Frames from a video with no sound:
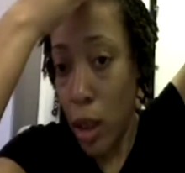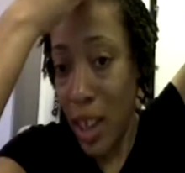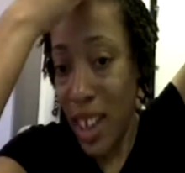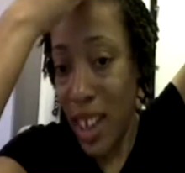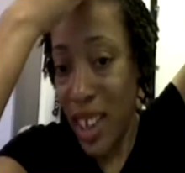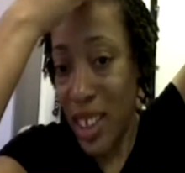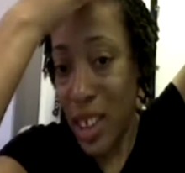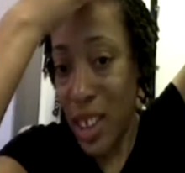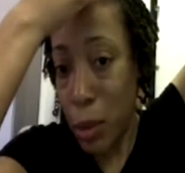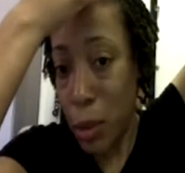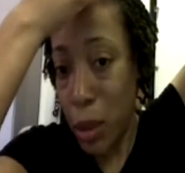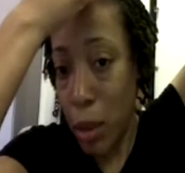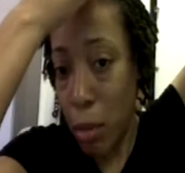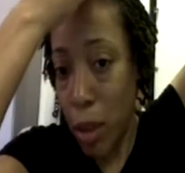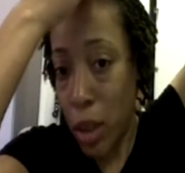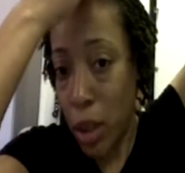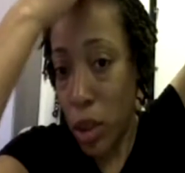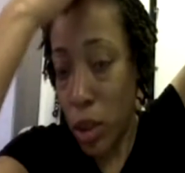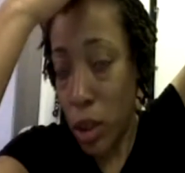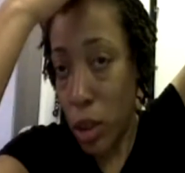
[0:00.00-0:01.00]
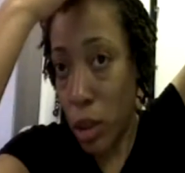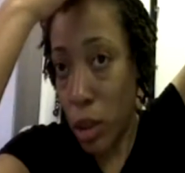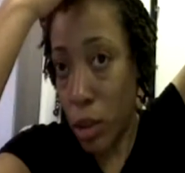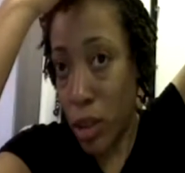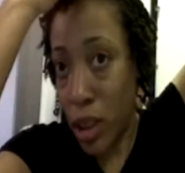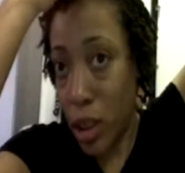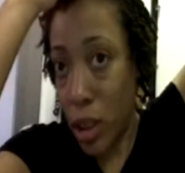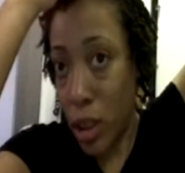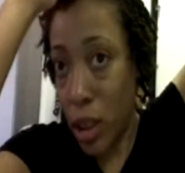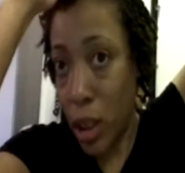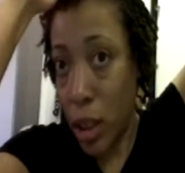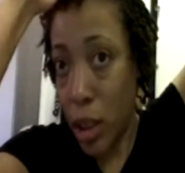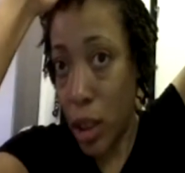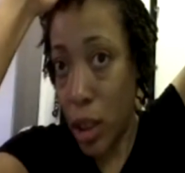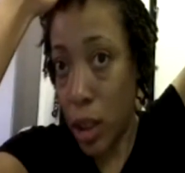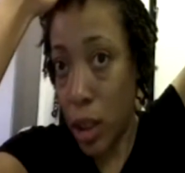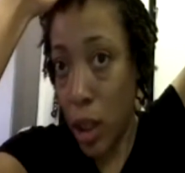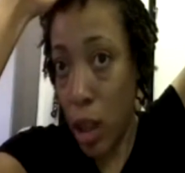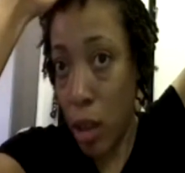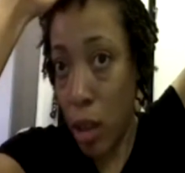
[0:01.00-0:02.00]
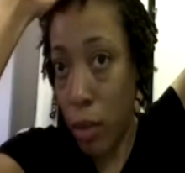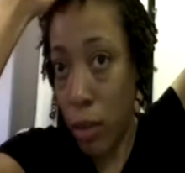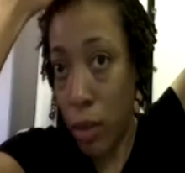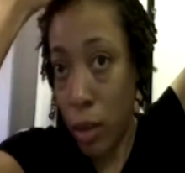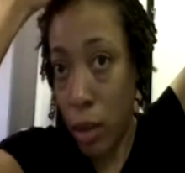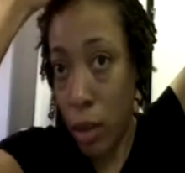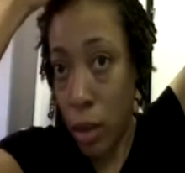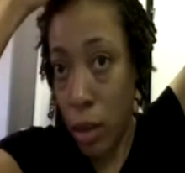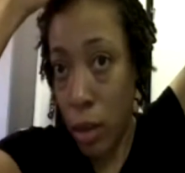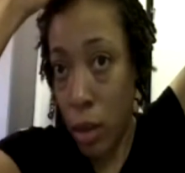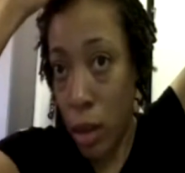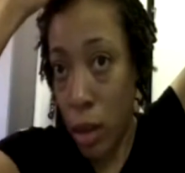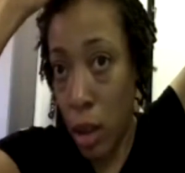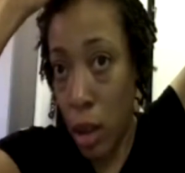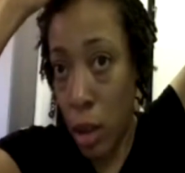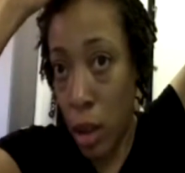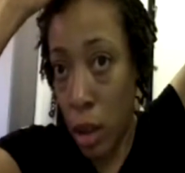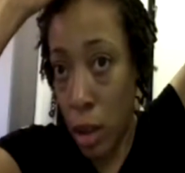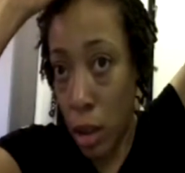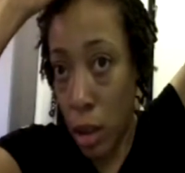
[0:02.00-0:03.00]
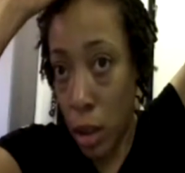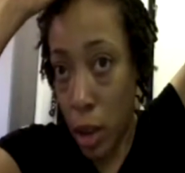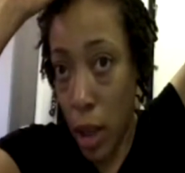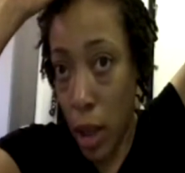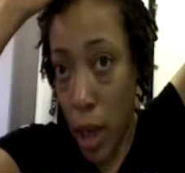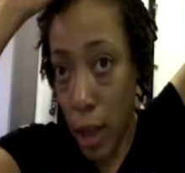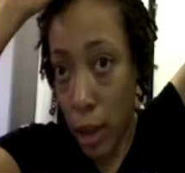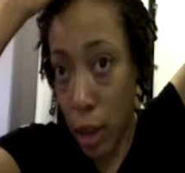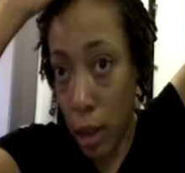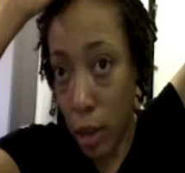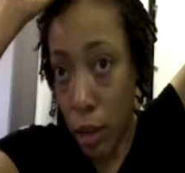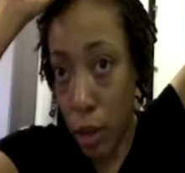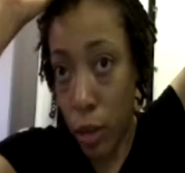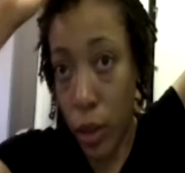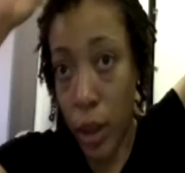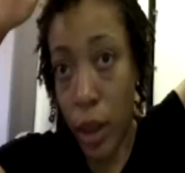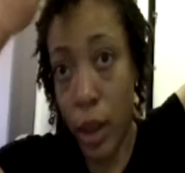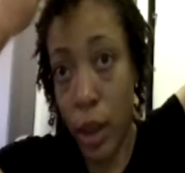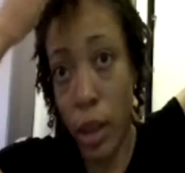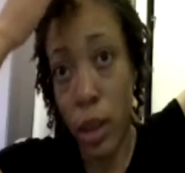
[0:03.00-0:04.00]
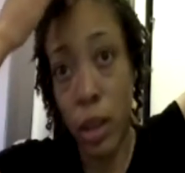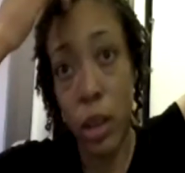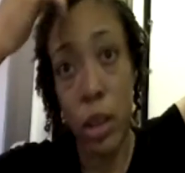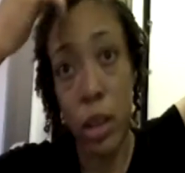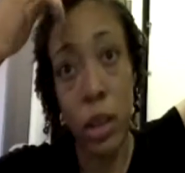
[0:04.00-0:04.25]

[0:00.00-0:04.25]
And you just want to make sure you don't stick yourself. It's kind of annoying.